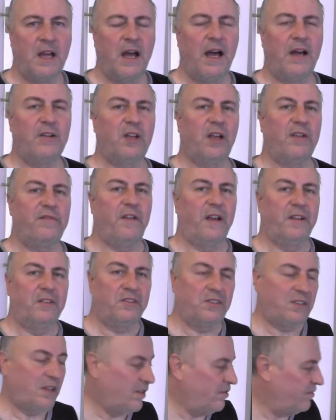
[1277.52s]
Okay
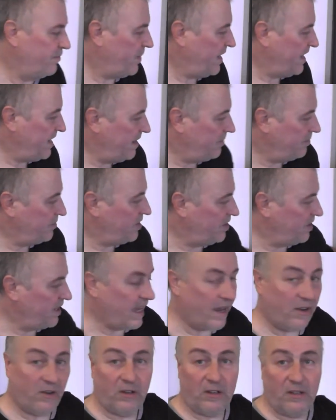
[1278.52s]
folks, so I've been up to the
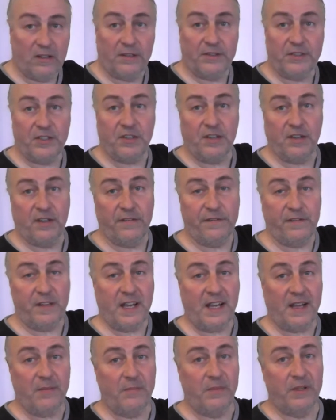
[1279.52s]
garage, I've
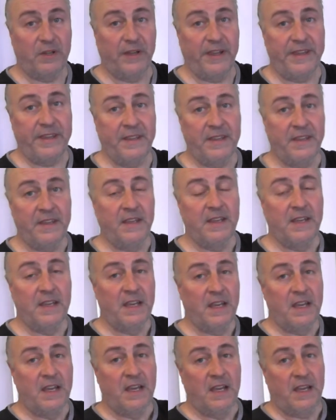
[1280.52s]
cut my
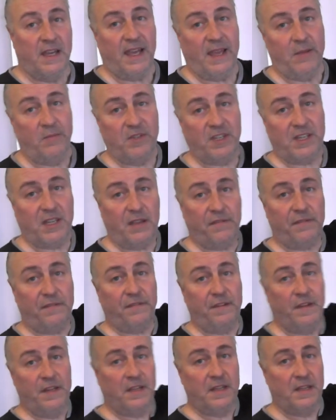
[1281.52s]

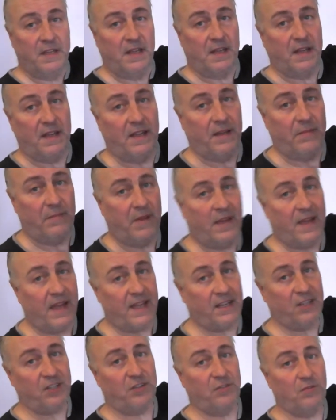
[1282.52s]
MDF
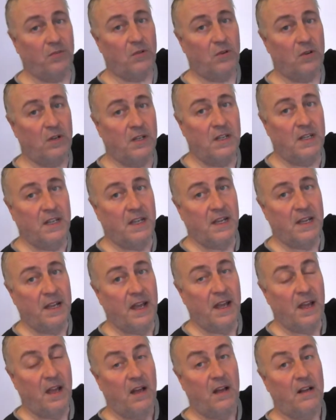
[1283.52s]
hatch door.
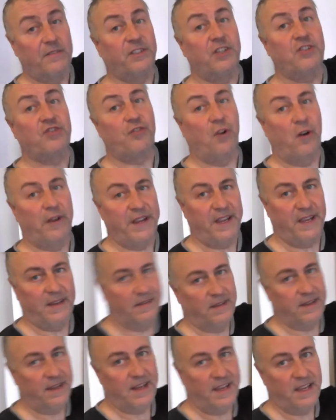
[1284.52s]
I've just tried it
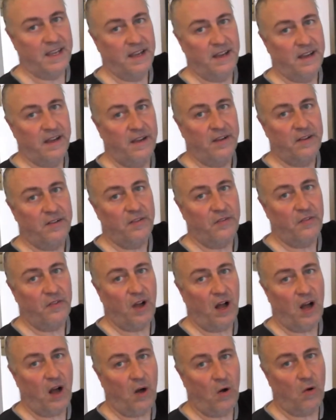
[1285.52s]
in the
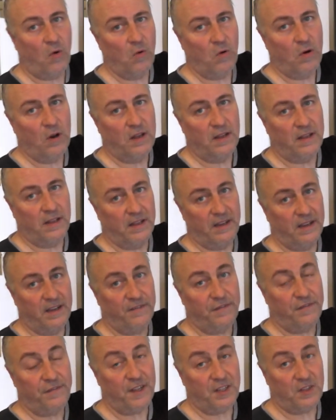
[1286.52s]
hole and
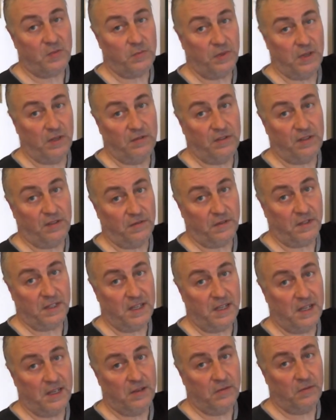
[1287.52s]
it fits beautifully,
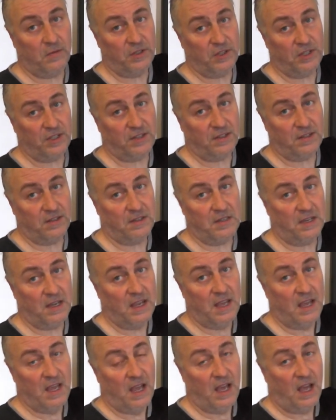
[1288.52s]
which is good,
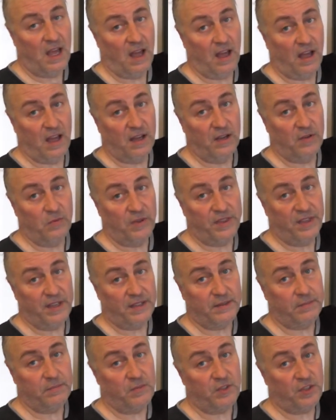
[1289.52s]
with
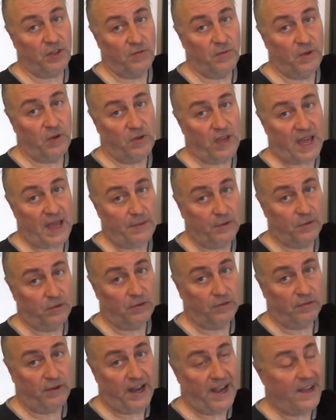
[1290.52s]
a 2mm gap
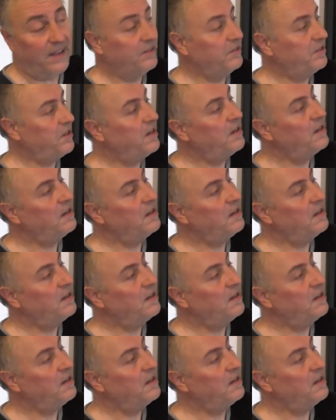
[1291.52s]
all around,